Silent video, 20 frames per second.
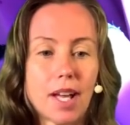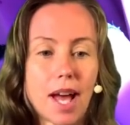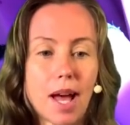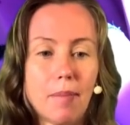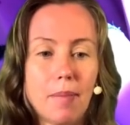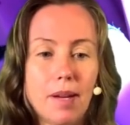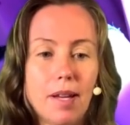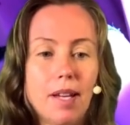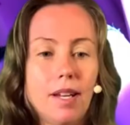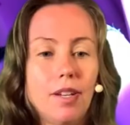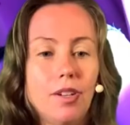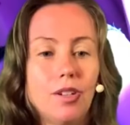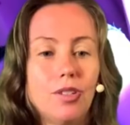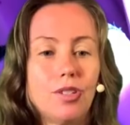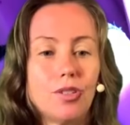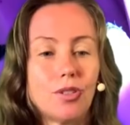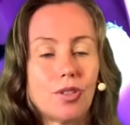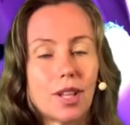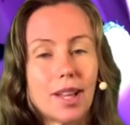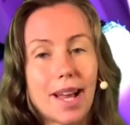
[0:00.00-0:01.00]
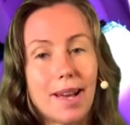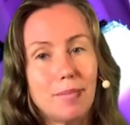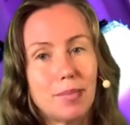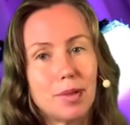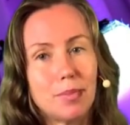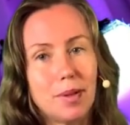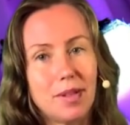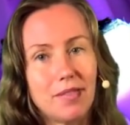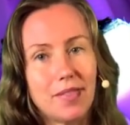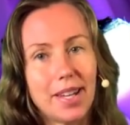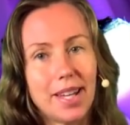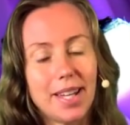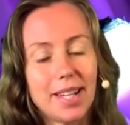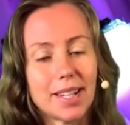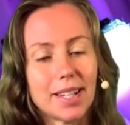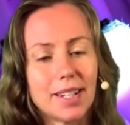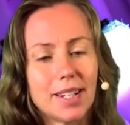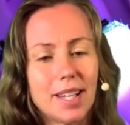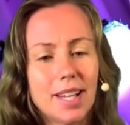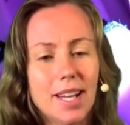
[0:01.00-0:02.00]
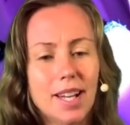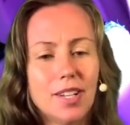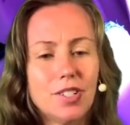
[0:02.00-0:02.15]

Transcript: Cammie. You do claim to be vegan.